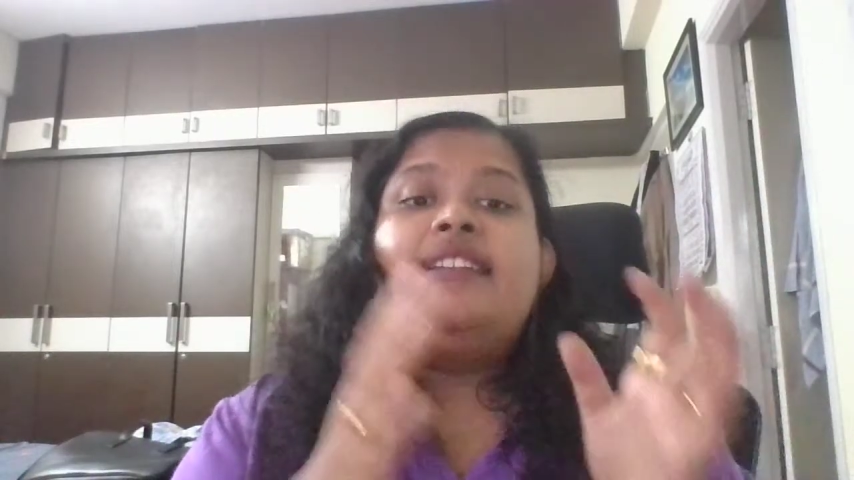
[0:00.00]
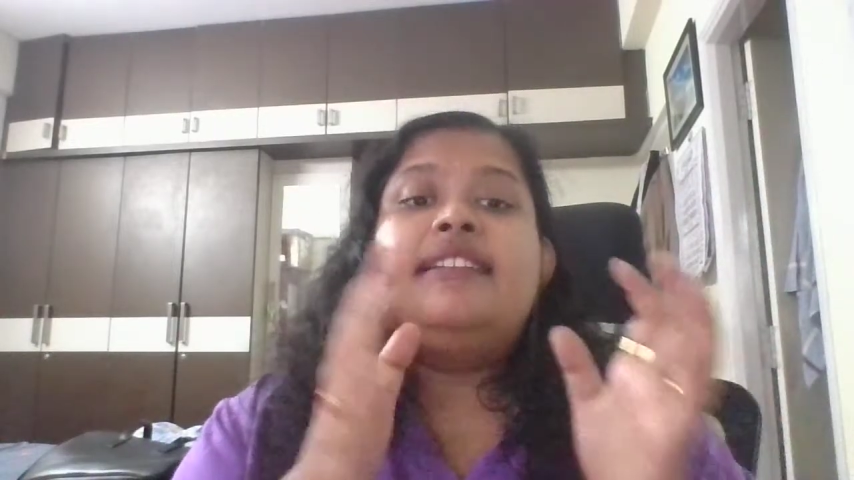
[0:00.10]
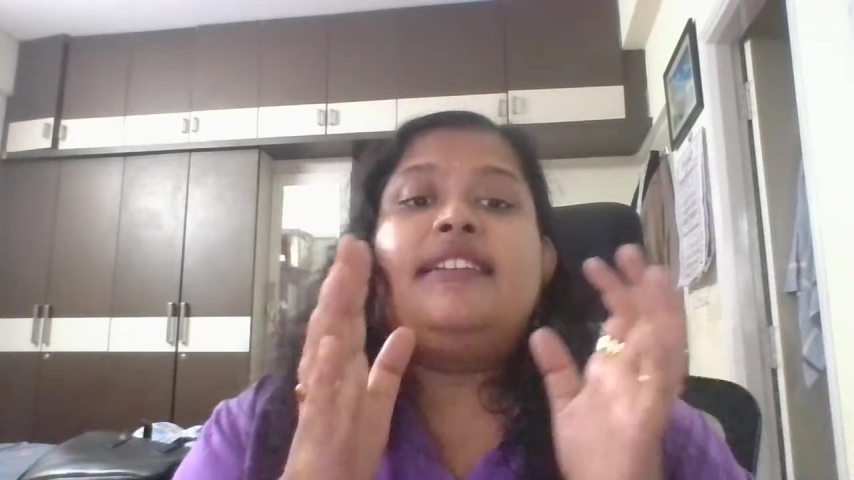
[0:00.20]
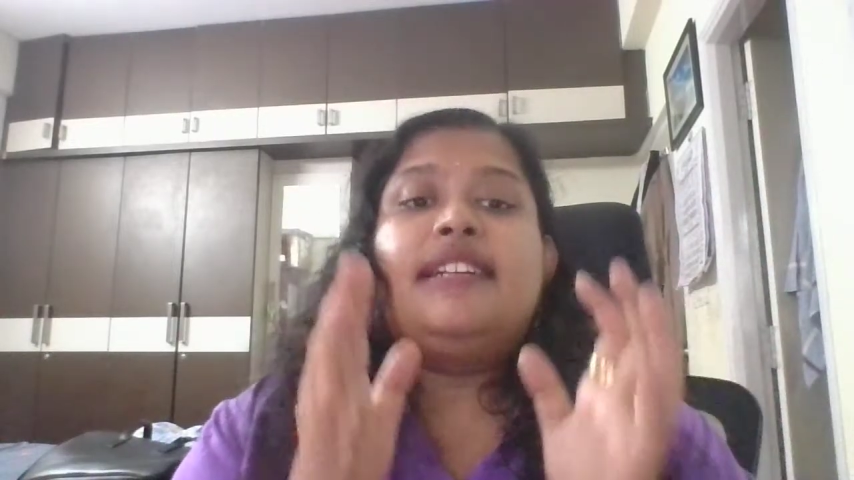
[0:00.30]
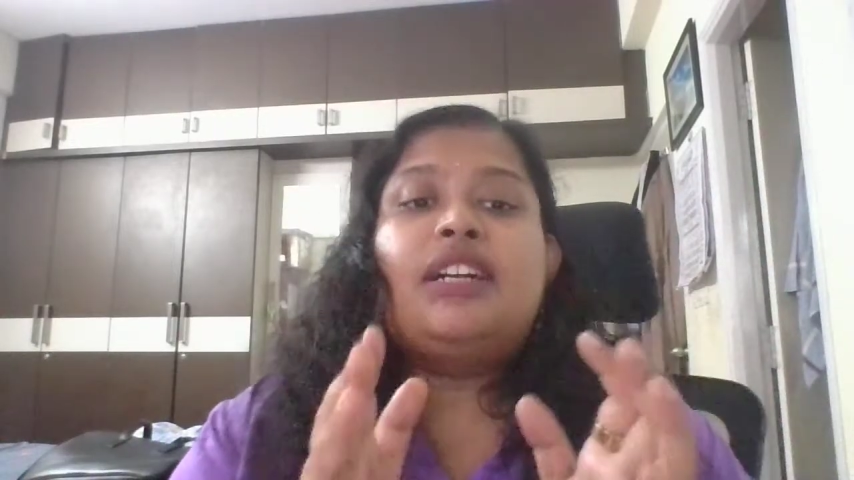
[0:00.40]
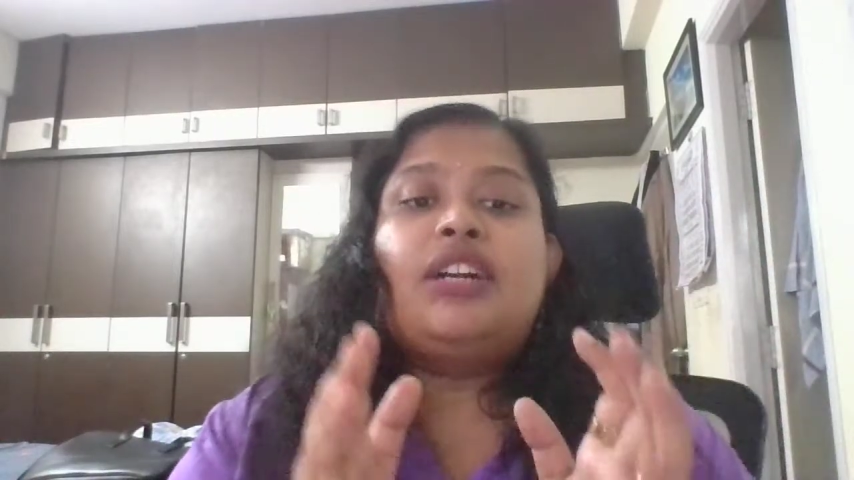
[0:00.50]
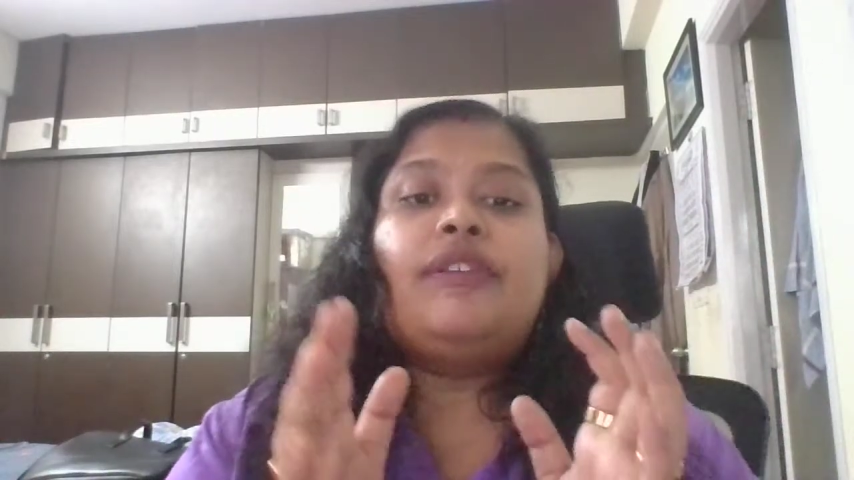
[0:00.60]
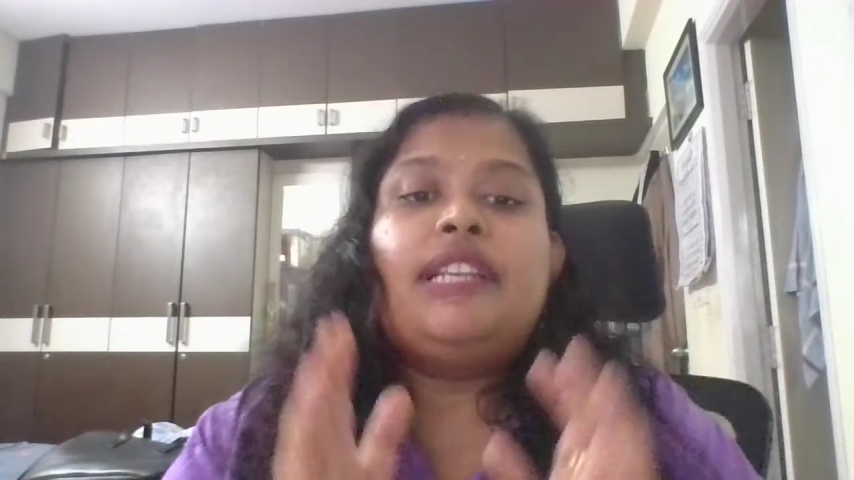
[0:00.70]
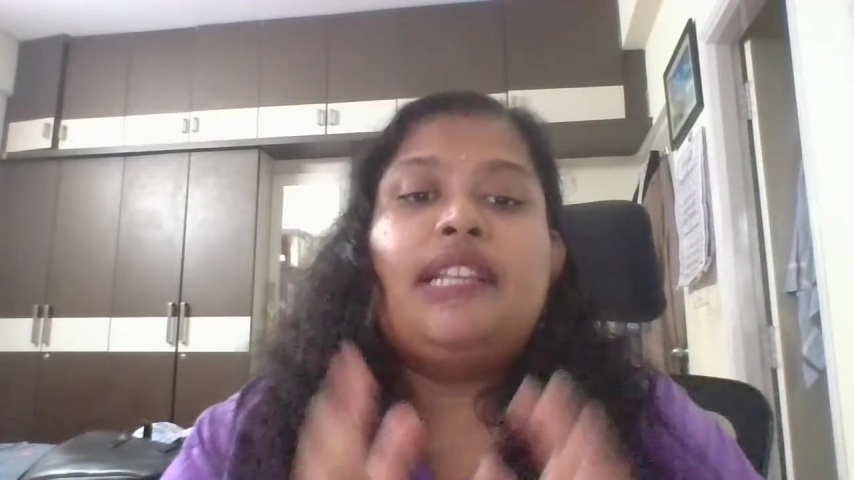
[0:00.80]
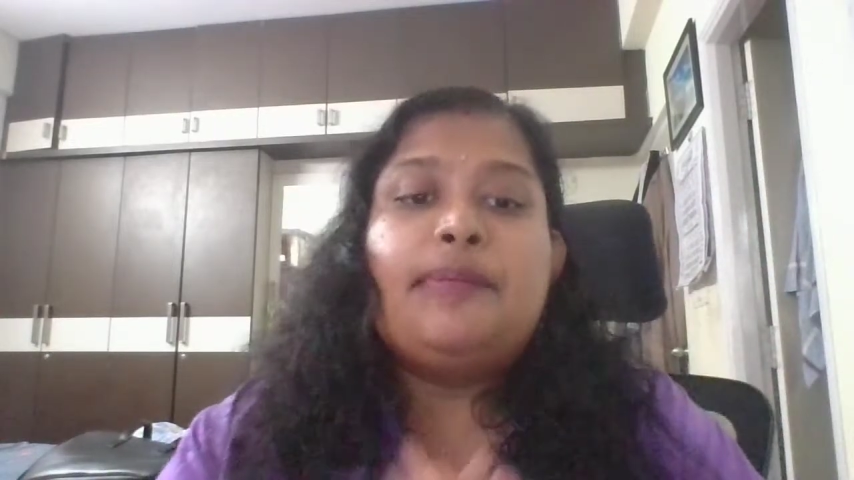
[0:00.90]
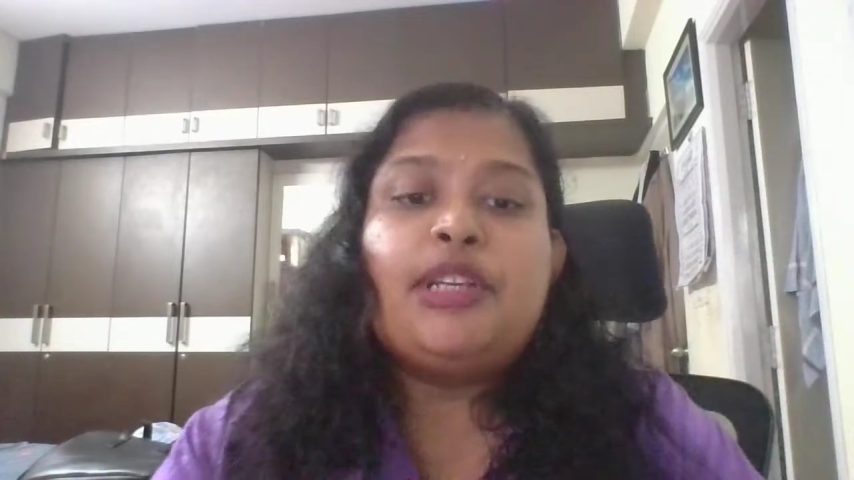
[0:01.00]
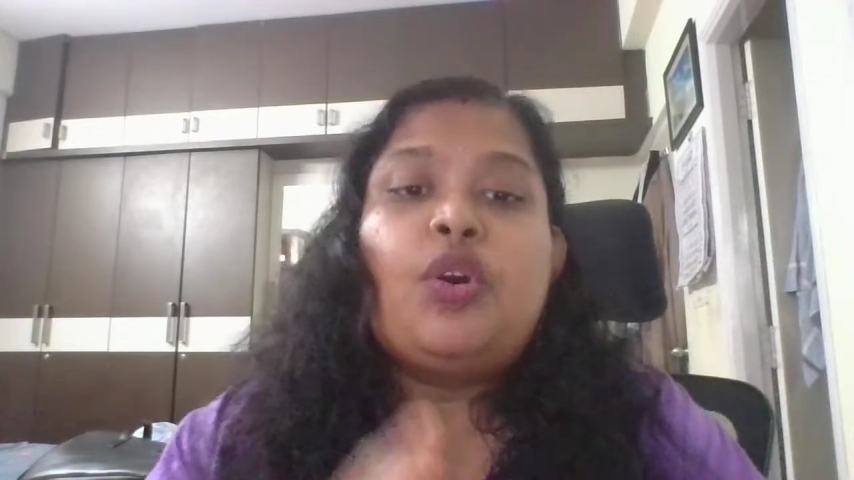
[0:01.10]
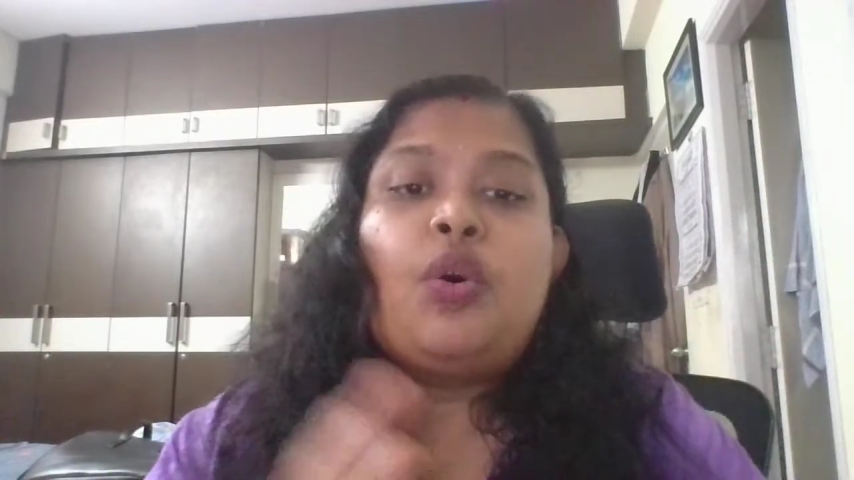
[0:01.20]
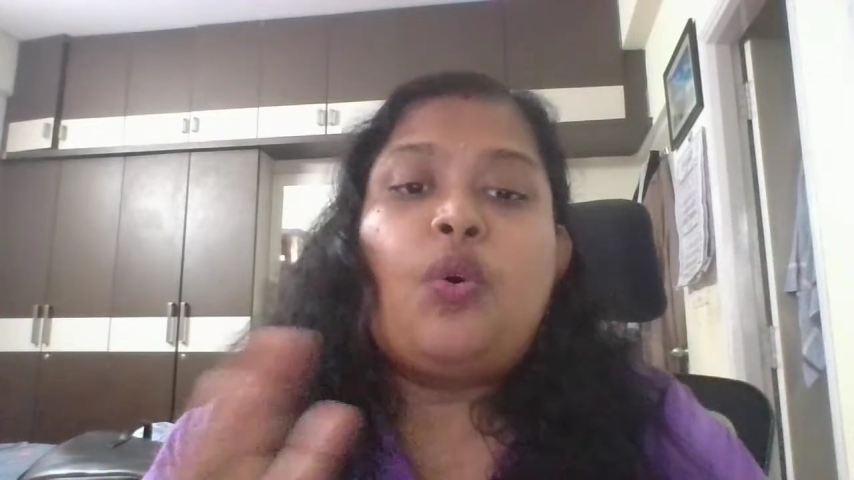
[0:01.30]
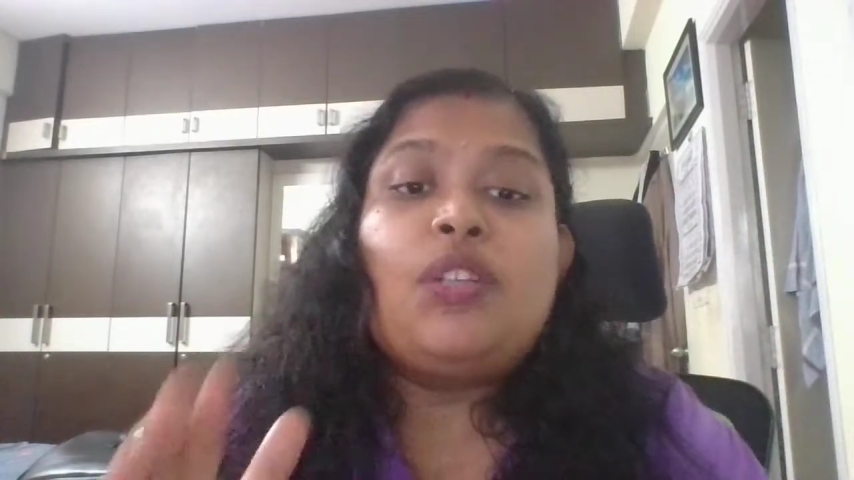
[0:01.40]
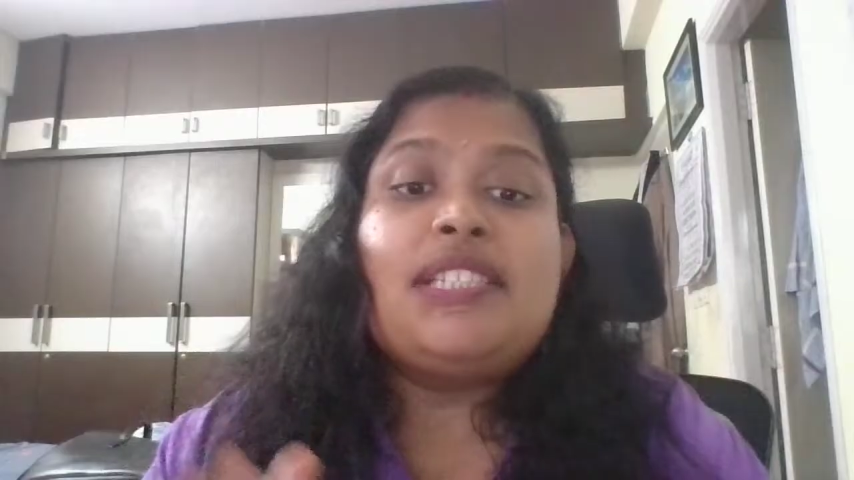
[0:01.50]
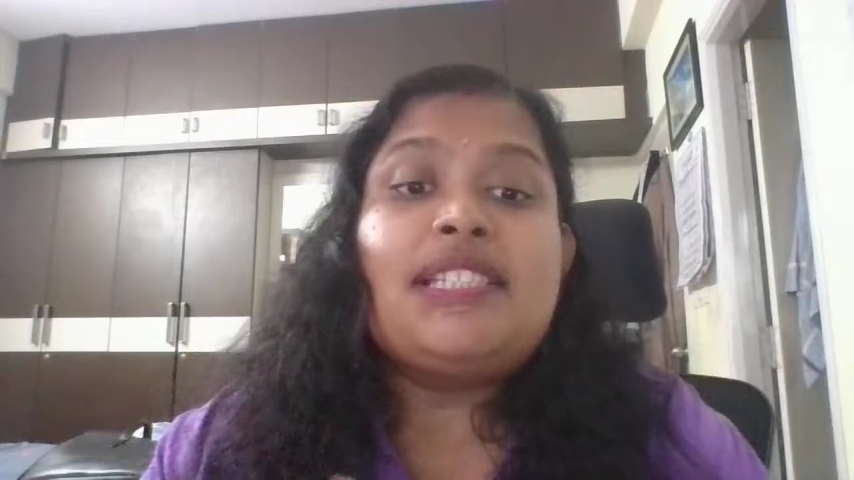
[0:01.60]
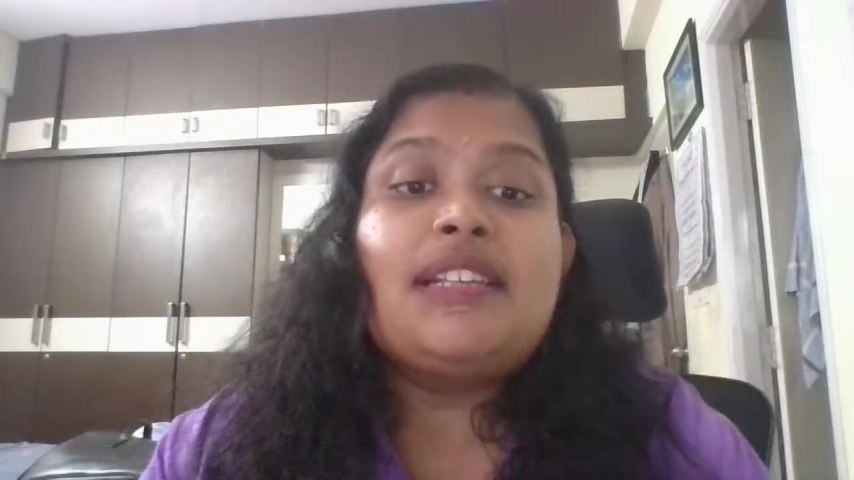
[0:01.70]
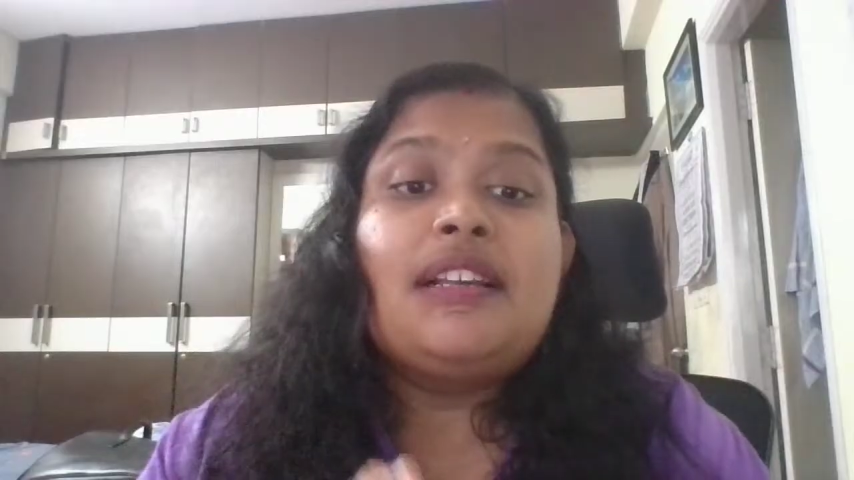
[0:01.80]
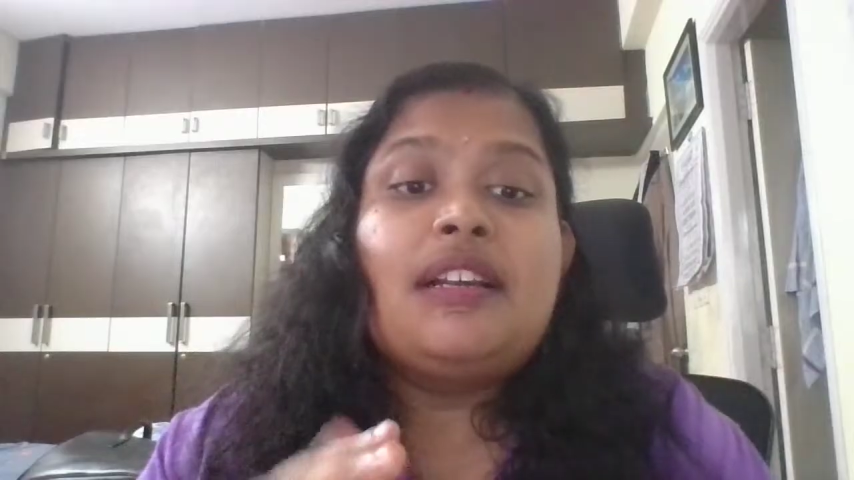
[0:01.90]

the turnover limit goes